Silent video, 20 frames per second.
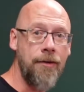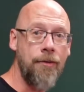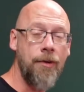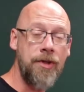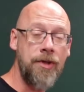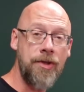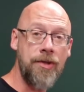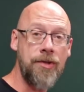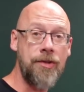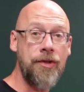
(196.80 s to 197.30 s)

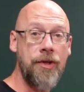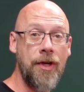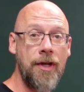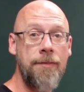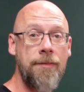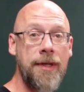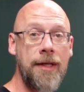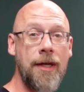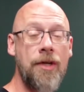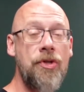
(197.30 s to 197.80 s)
which is good
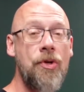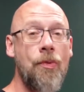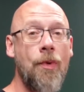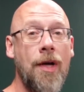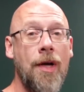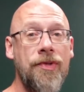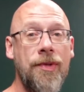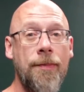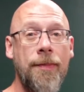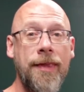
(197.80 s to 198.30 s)
because you
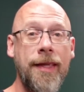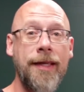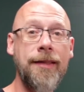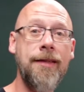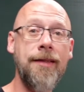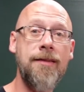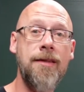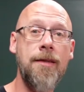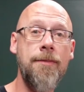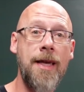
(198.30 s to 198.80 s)
want something like
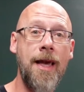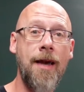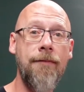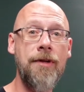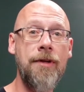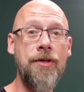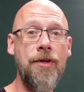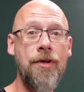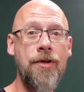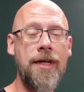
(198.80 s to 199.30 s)
this to be
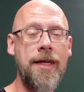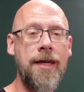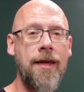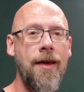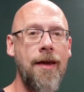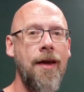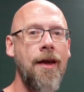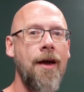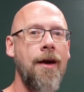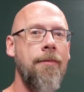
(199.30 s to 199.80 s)
heavy duty,
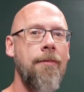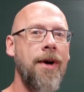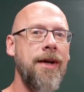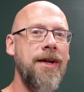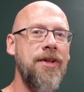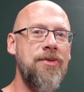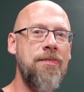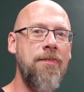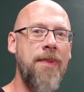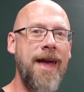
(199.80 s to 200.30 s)
but
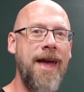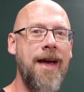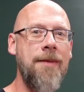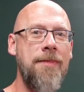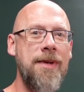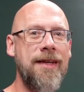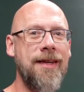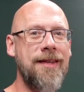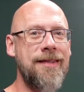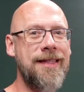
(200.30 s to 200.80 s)
it's bad
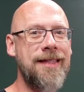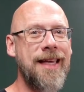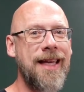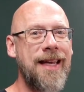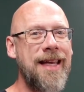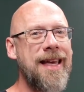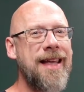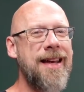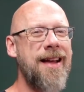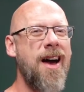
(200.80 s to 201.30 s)
because
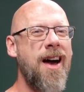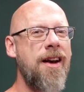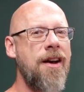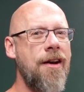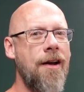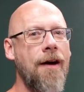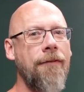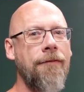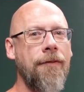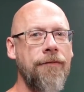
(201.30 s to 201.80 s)
getting it on and
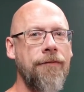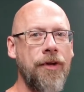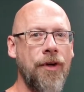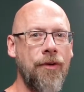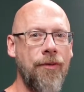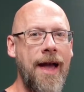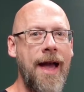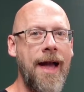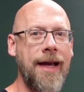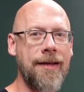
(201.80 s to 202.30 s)
off of your
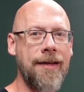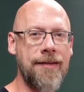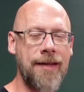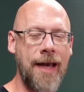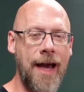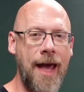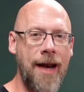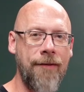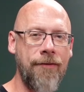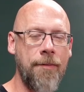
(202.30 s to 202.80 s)
rack is
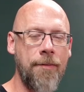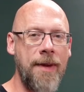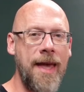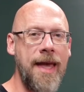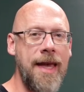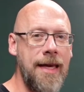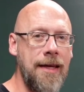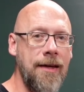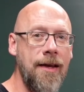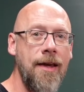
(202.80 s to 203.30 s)
kind of a
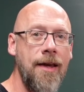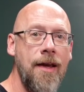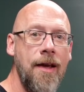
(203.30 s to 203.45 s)
pain.